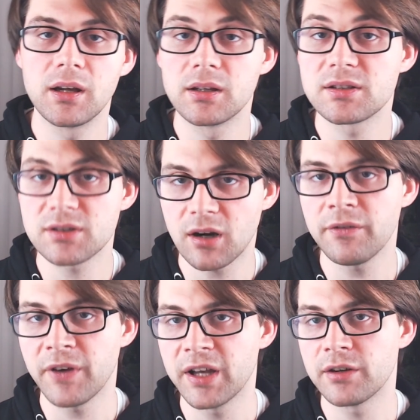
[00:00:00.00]

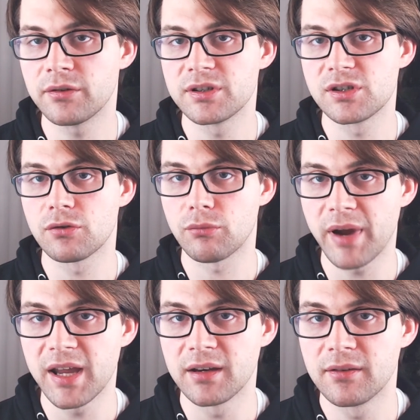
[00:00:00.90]
Starfinder is
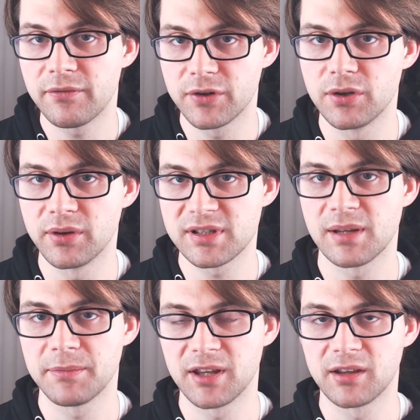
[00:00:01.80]
great for doing
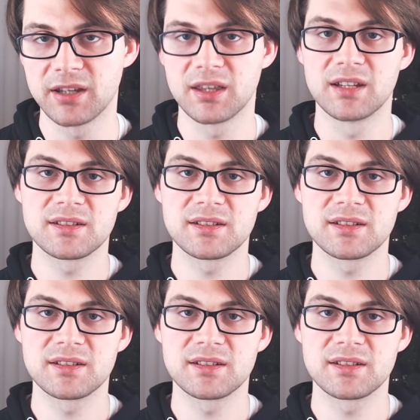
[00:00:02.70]
something like this.